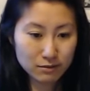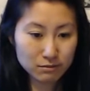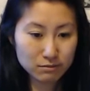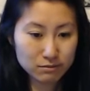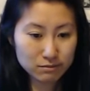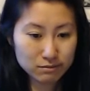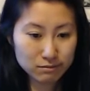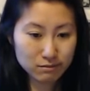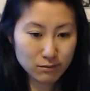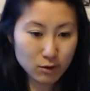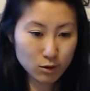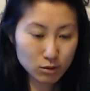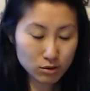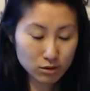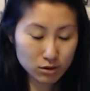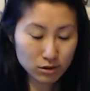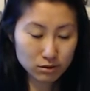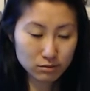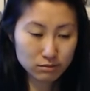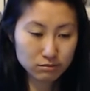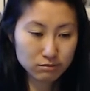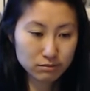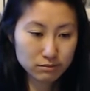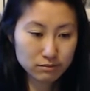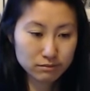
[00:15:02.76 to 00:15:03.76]
more
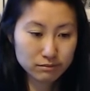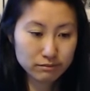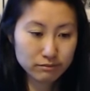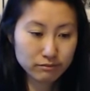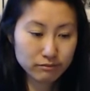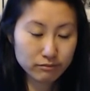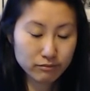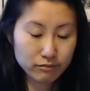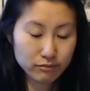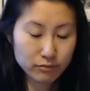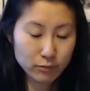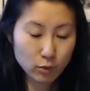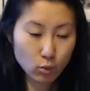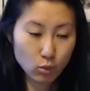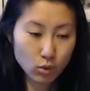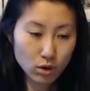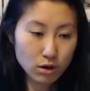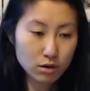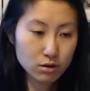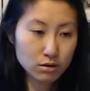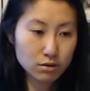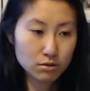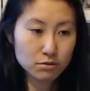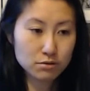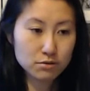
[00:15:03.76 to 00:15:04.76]

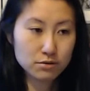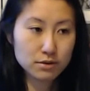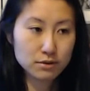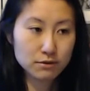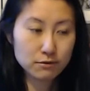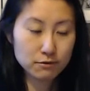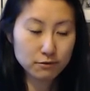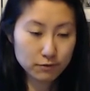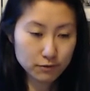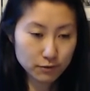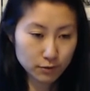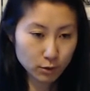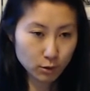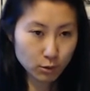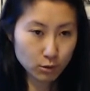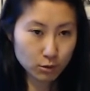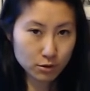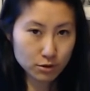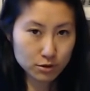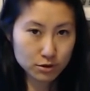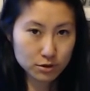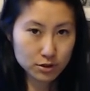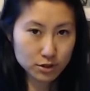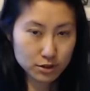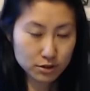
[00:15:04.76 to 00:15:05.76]
walls and
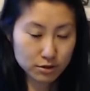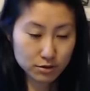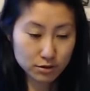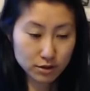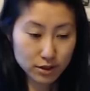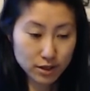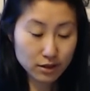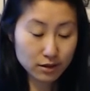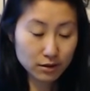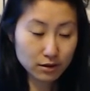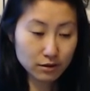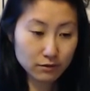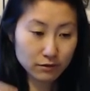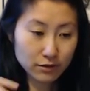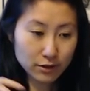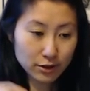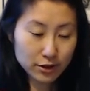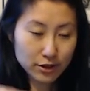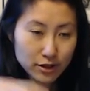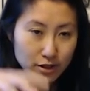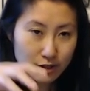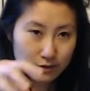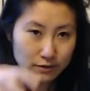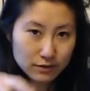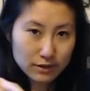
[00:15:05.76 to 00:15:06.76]
floors just to get the
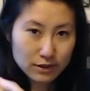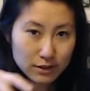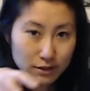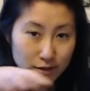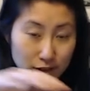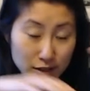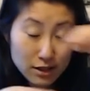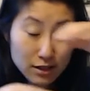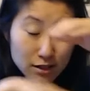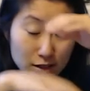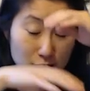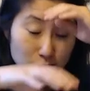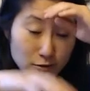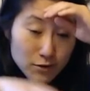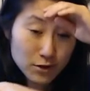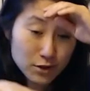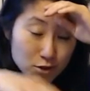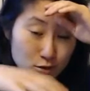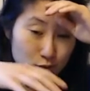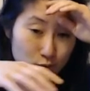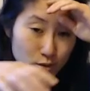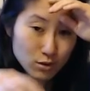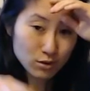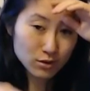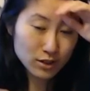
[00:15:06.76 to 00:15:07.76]

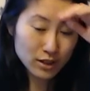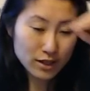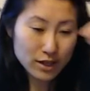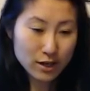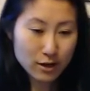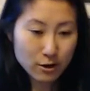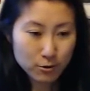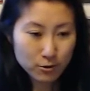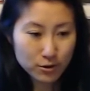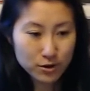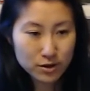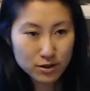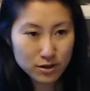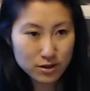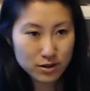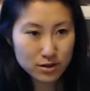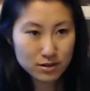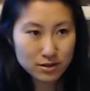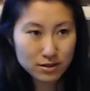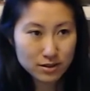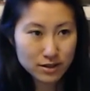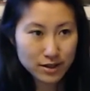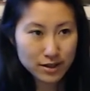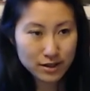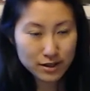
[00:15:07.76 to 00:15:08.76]
individual like areas.
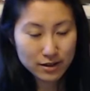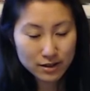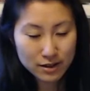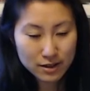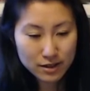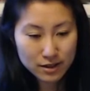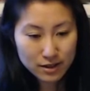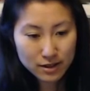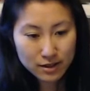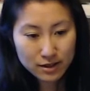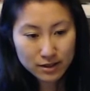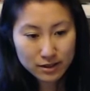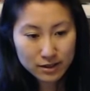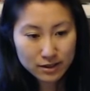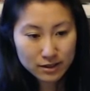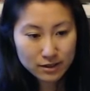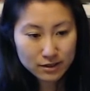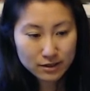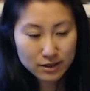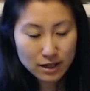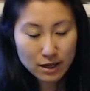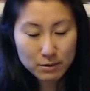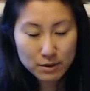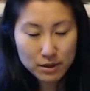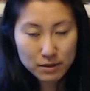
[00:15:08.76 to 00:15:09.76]
Like,
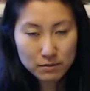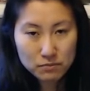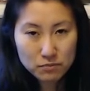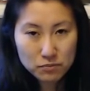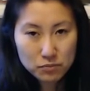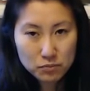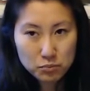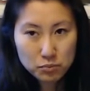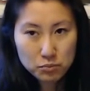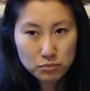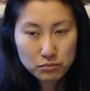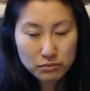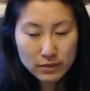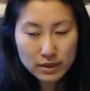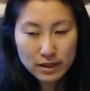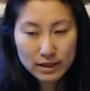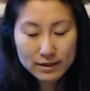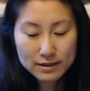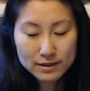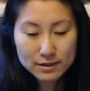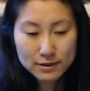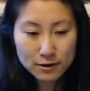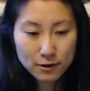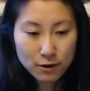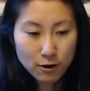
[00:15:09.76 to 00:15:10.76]
I mean, it's
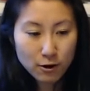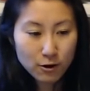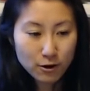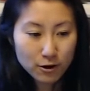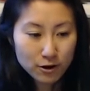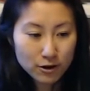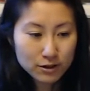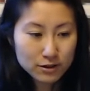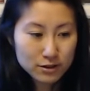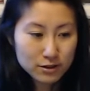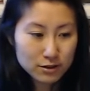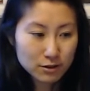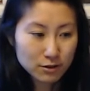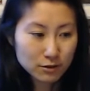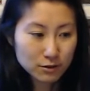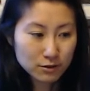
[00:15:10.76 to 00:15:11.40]
the Ark, so